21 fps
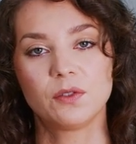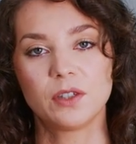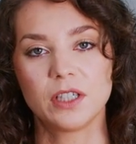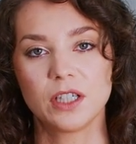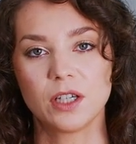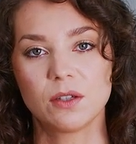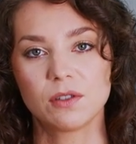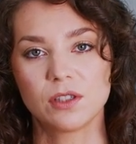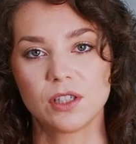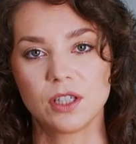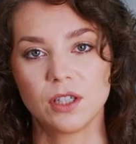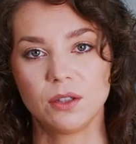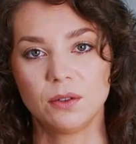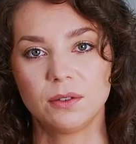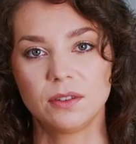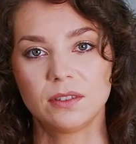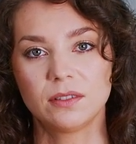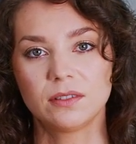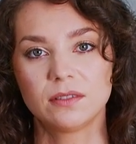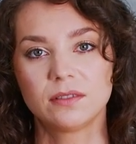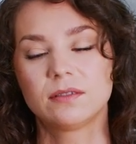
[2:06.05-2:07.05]
doughs do.
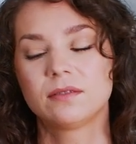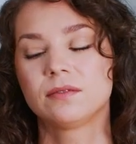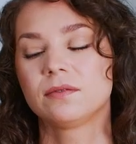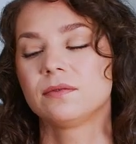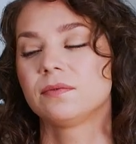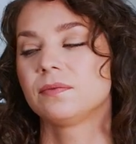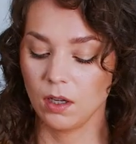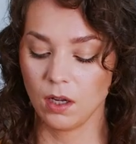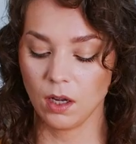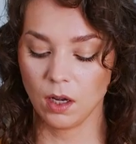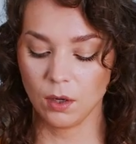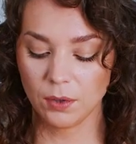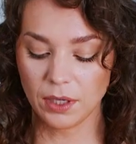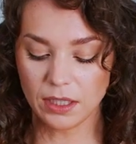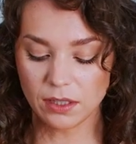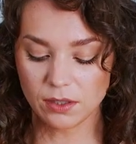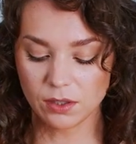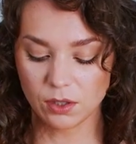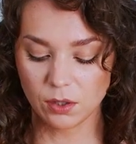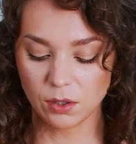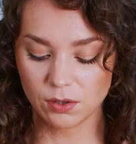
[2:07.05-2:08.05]

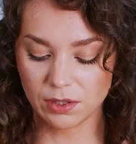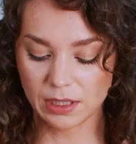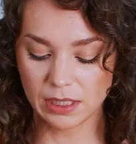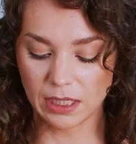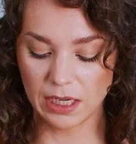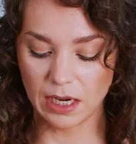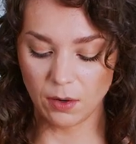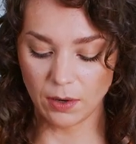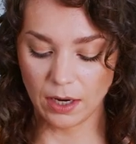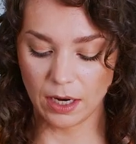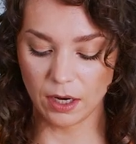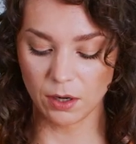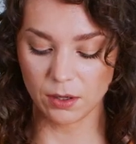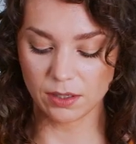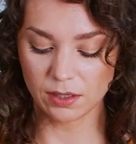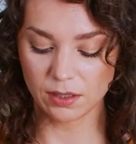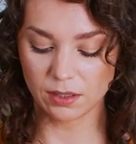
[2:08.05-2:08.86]
Okay, so you see how our